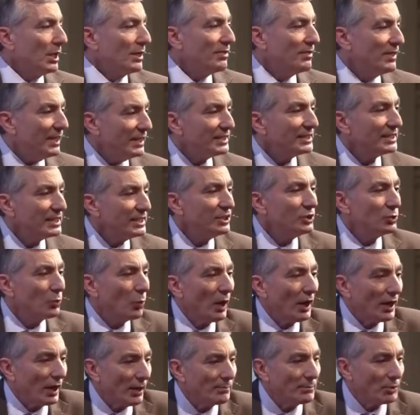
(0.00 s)
This is
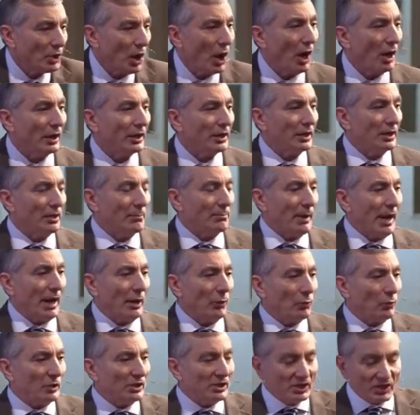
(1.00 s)
what I'm talking
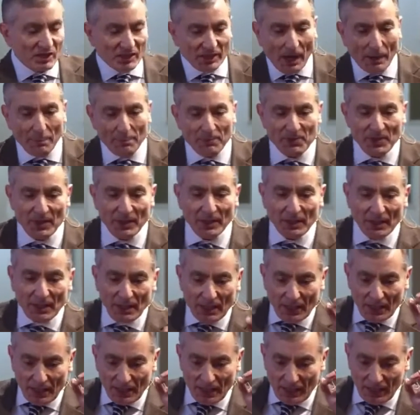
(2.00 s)
about. When something
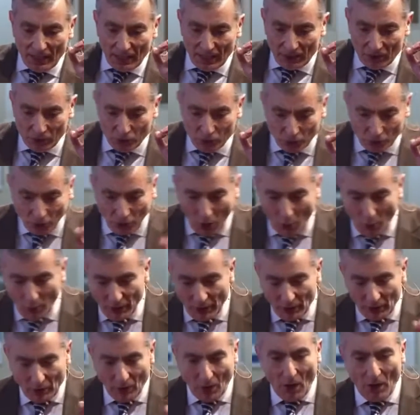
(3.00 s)
you're
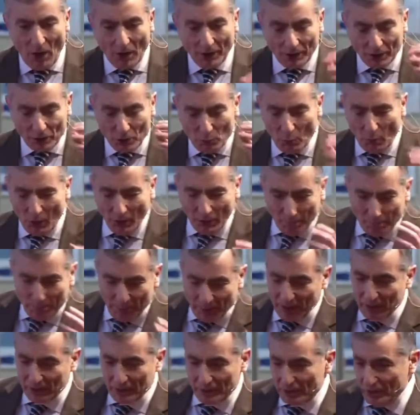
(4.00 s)
going along and you want to
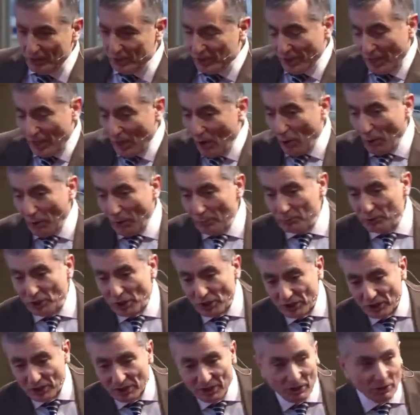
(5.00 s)
build and you say, oh, I'm
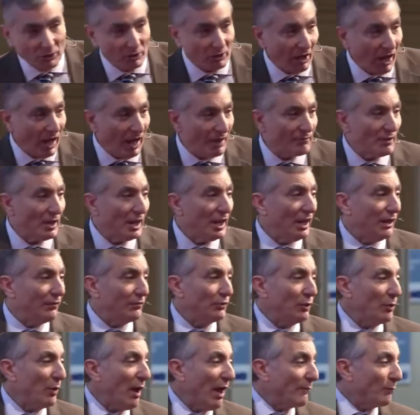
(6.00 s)
just near life.
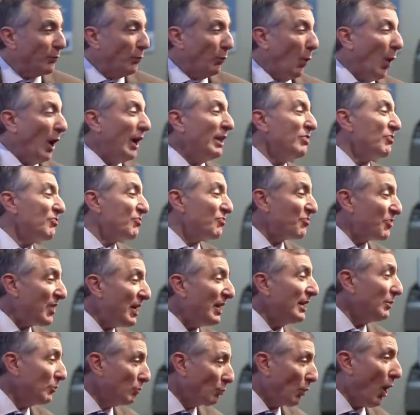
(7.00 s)
If you have one
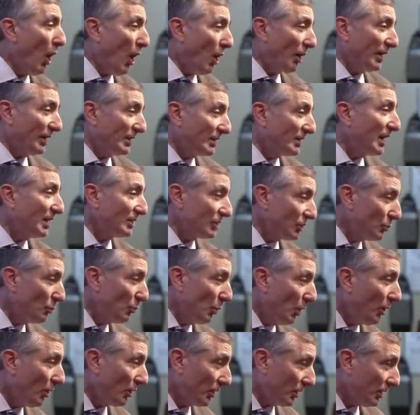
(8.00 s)
thing wrong, it doesn't
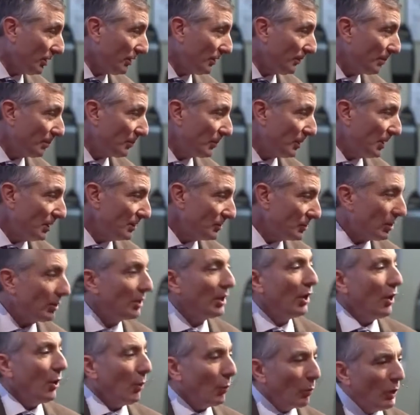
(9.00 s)
work. So,
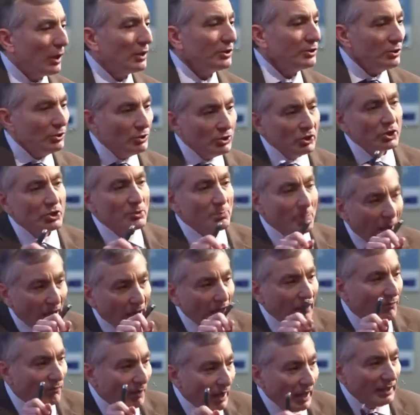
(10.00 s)
well, you just
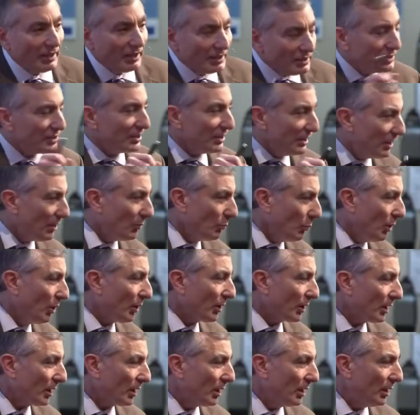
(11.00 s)
modify this and it'll
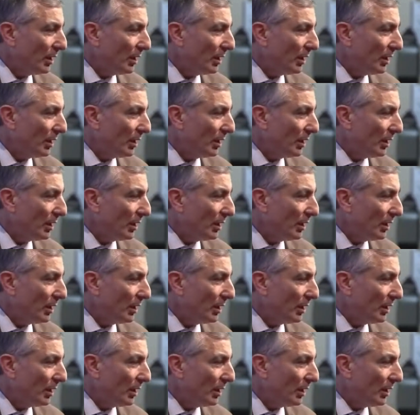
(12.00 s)
work.